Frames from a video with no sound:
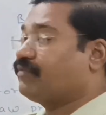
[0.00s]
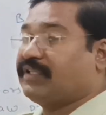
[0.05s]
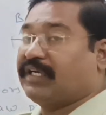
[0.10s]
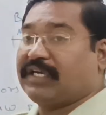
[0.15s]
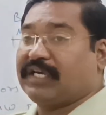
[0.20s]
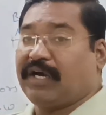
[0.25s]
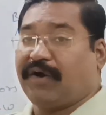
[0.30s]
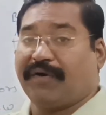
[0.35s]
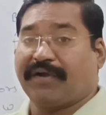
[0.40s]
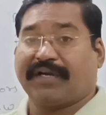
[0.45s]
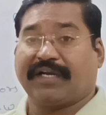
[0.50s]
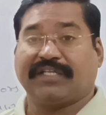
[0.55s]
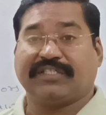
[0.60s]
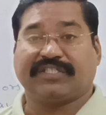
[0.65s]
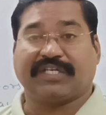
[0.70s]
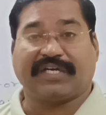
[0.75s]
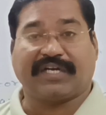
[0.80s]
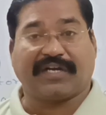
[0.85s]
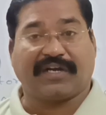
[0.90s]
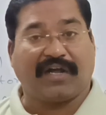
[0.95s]
the Governor
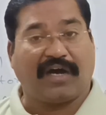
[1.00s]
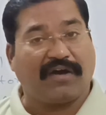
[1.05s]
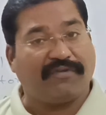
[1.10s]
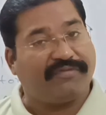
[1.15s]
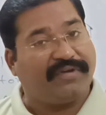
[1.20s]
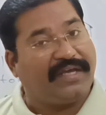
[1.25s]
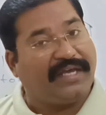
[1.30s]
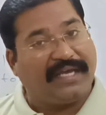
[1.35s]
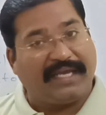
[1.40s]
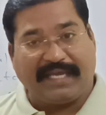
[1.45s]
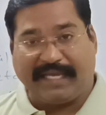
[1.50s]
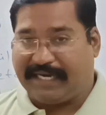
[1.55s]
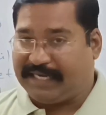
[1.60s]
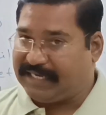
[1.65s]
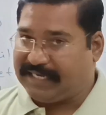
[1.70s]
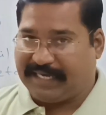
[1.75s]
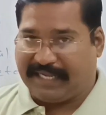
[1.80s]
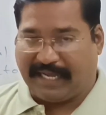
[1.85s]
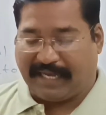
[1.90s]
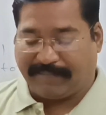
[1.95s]
General of
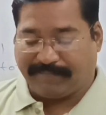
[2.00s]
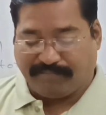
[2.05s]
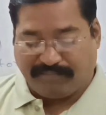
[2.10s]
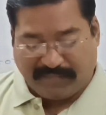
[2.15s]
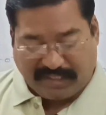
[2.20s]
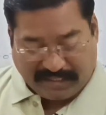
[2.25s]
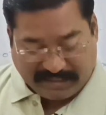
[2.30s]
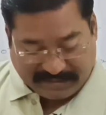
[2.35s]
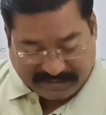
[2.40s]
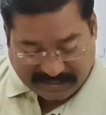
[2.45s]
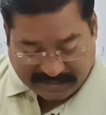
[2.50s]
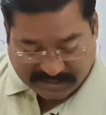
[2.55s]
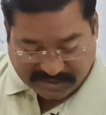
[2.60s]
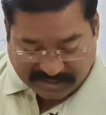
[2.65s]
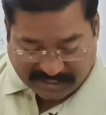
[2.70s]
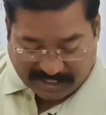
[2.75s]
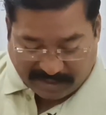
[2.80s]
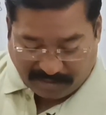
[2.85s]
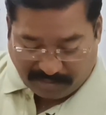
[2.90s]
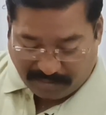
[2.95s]
India. This
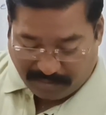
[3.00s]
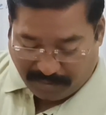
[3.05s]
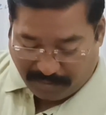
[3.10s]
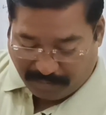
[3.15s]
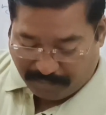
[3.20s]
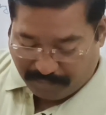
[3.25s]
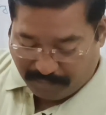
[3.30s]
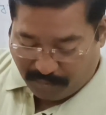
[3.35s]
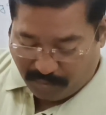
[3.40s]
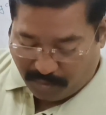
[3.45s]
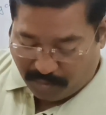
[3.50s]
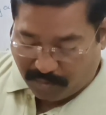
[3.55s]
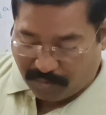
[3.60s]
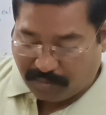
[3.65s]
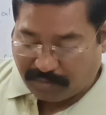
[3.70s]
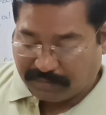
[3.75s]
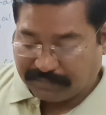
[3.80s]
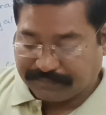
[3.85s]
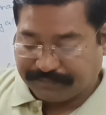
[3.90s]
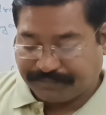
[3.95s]
gave
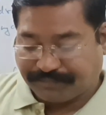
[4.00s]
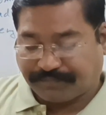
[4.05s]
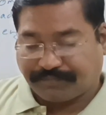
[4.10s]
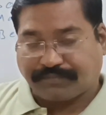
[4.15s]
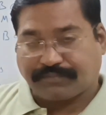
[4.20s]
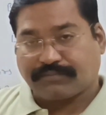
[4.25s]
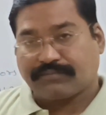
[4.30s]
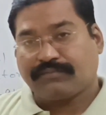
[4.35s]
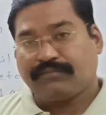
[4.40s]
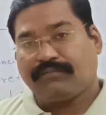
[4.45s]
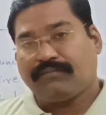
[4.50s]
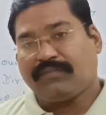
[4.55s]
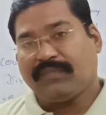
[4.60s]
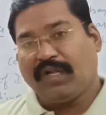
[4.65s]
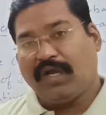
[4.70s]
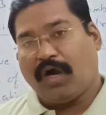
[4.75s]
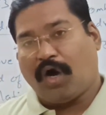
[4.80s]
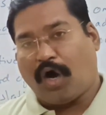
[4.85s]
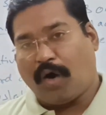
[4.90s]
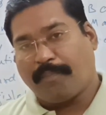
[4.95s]
more
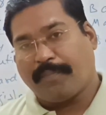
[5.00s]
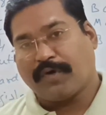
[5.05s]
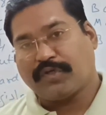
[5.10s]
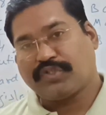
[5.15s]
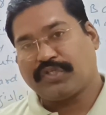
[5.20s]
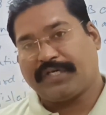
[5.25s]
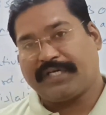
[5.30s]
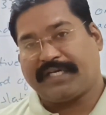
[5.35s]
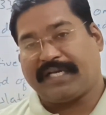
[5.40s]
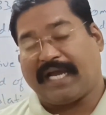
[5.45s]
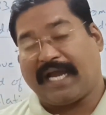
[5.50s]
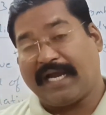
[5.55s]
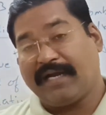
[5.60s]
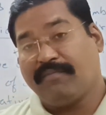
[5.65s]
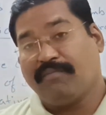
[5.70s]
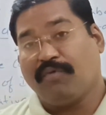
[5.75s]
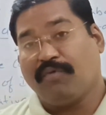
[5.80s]
opportunity, and